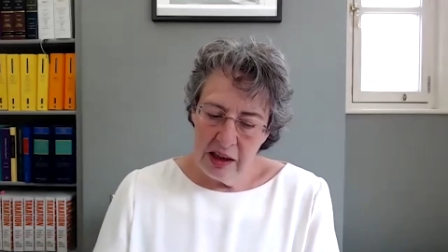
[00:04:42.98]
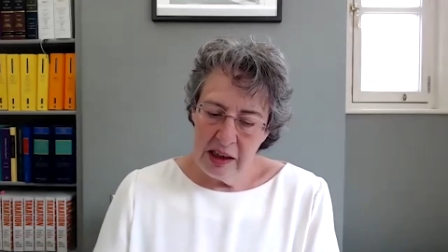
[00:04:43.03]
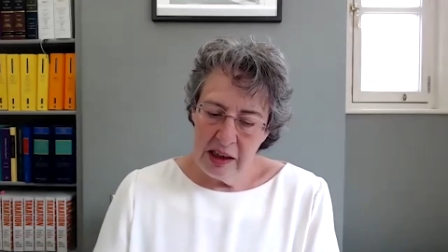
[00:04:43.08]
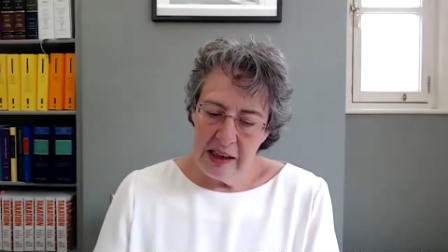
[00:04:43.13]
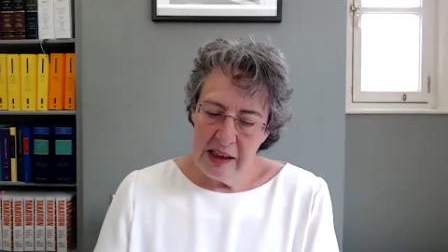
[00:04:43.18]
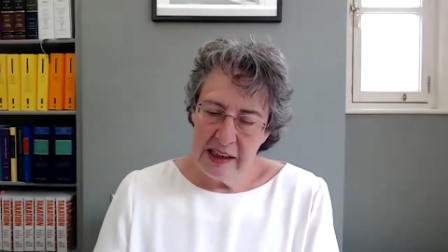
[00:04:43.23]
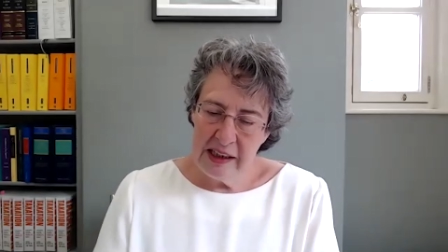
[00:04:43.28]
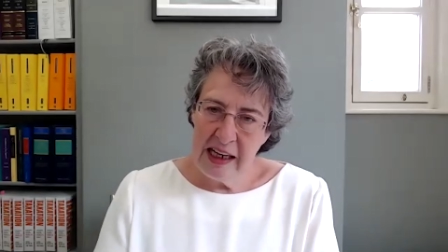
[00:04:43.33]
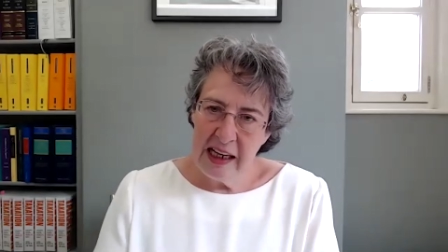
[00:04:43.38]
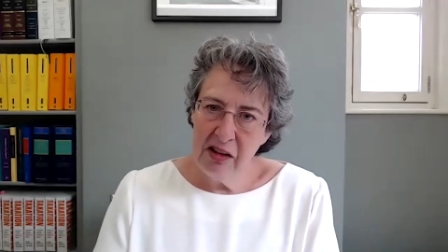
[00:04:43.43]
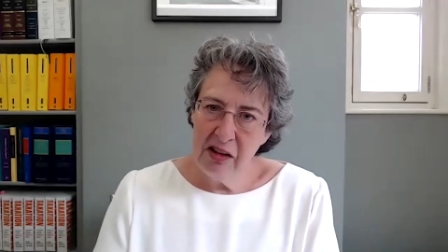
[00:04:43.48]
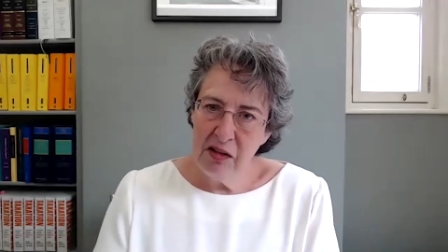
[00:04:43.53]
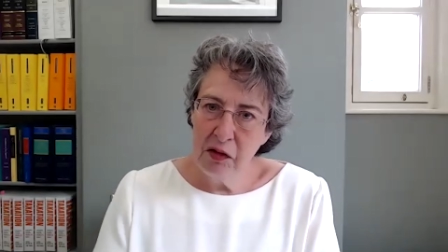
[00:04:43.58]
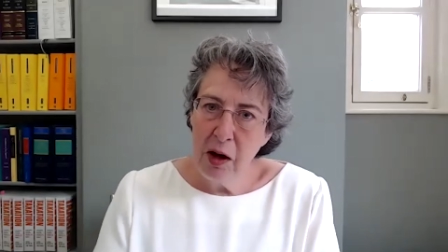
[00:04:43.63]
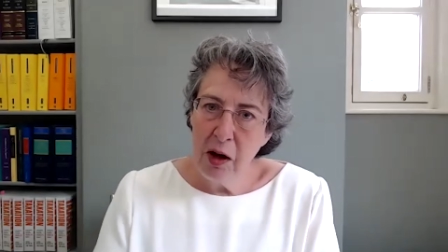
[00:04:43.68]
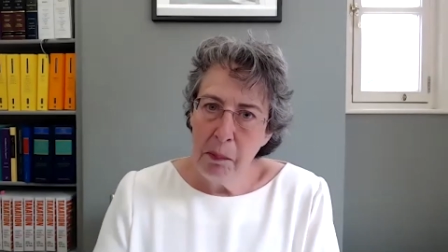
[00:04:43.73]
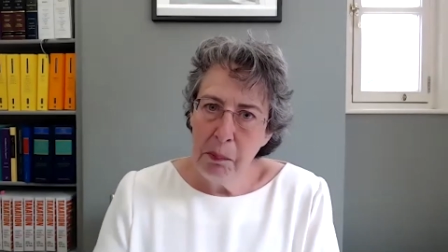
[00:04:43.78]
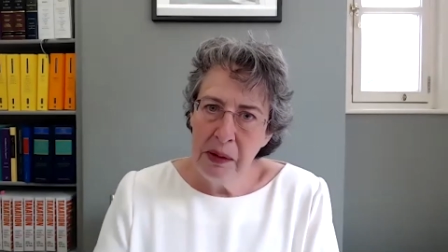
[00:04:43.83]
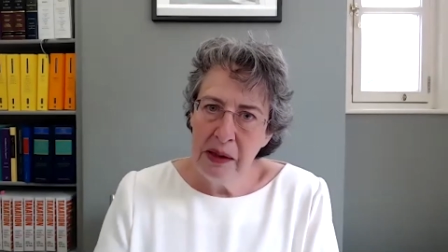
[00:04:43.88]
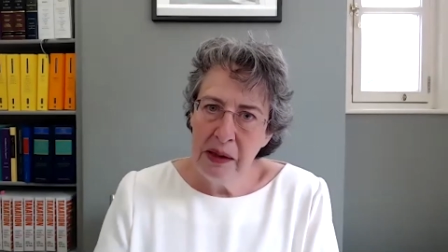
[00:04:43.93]
in the case of
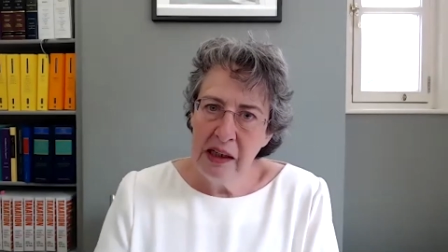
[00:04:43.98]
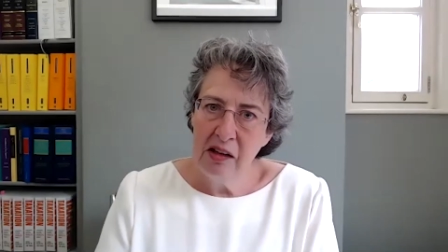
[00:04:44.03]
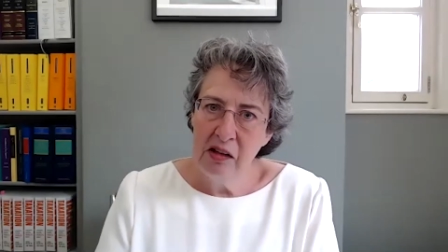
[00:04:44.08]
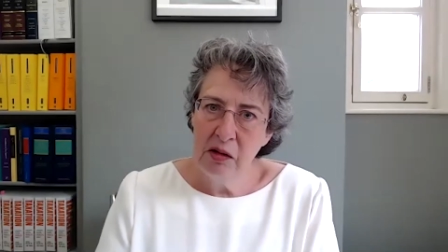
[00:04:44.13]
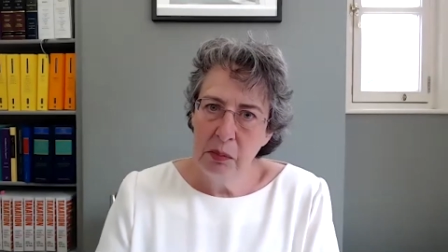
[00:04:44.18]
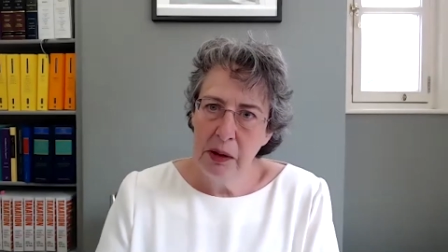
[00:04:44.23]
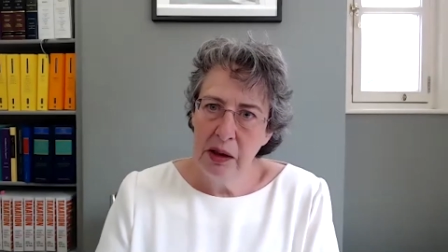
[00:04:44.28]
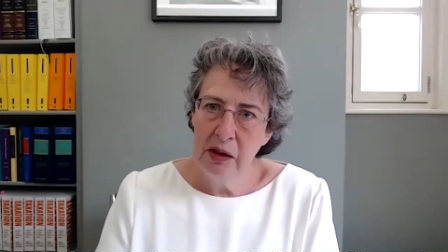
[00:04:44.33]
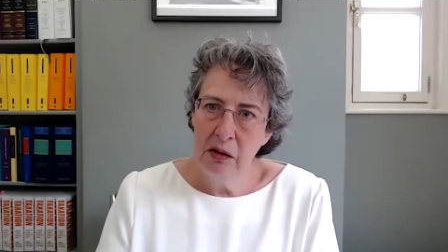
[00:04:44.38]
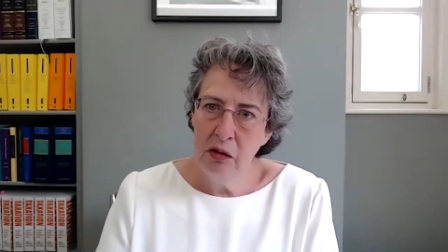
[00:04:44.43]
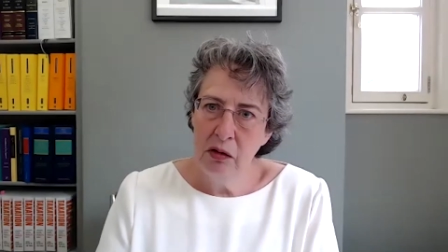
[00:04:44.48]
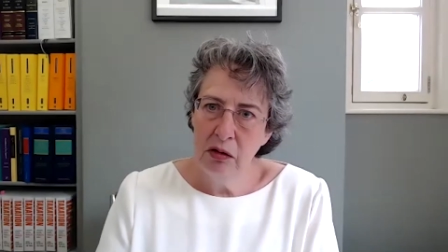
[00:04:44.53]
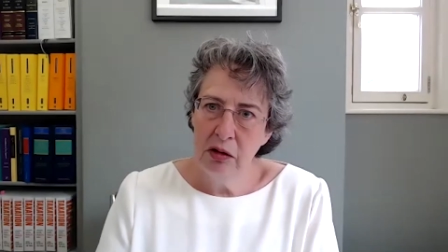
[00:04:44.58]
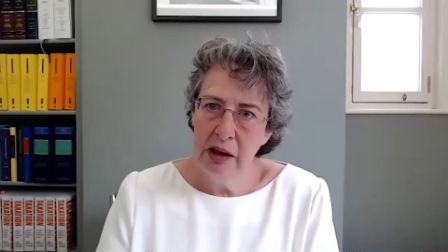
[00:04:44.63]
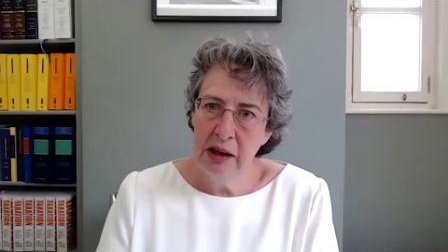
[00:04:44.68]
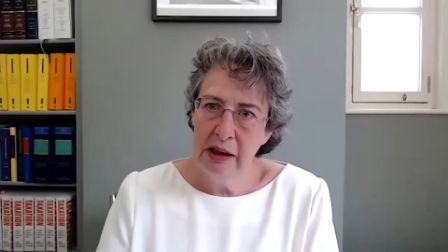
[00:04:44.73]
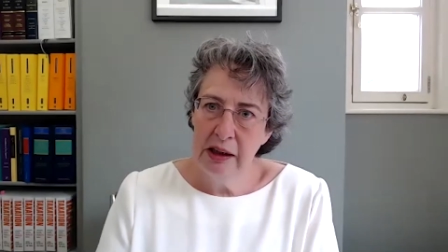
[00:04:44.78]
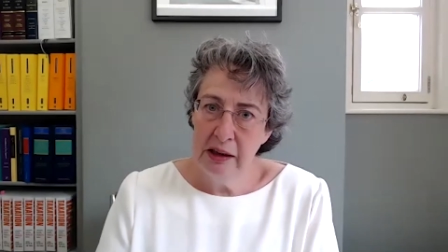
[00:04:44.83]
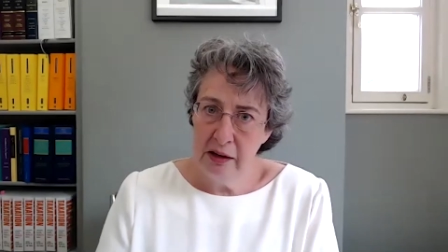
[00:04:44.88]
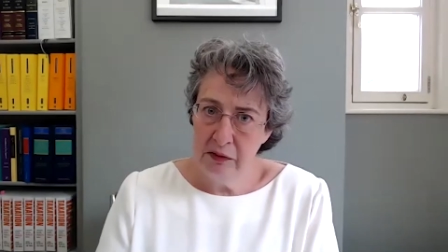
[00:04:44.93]
companies, but not
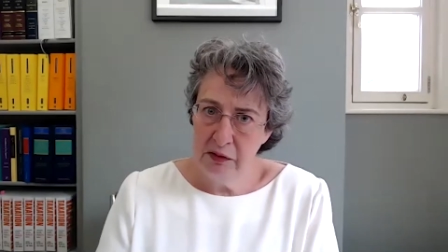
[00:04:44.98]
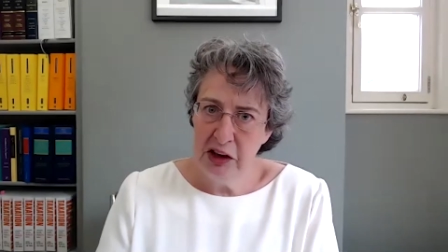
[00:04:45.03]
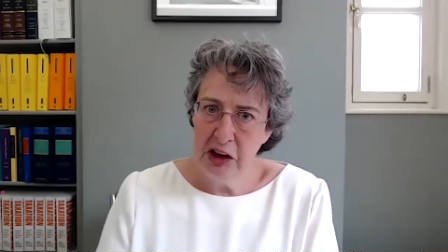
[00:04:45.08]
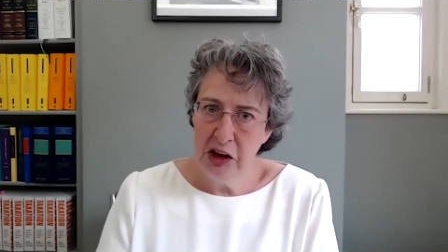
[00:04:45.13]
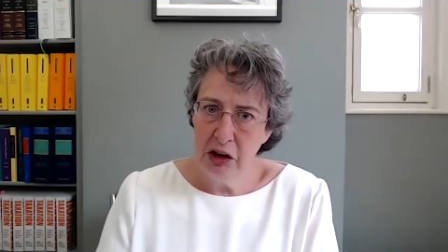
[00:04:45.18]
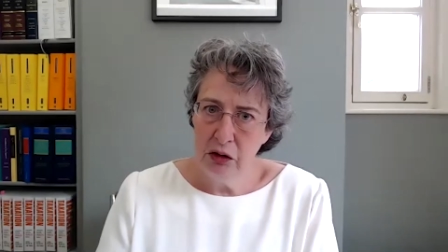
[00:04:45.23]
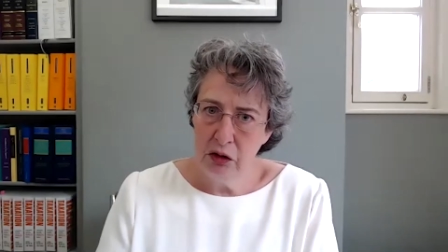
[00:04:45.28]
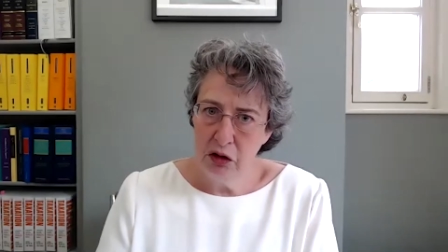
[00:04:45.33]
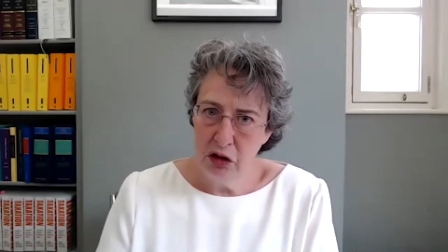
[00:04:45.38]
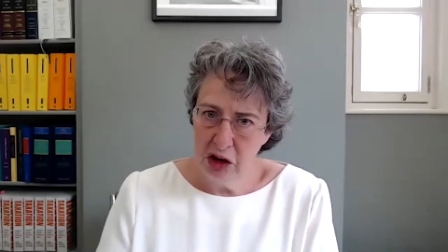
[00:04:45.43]
individuals,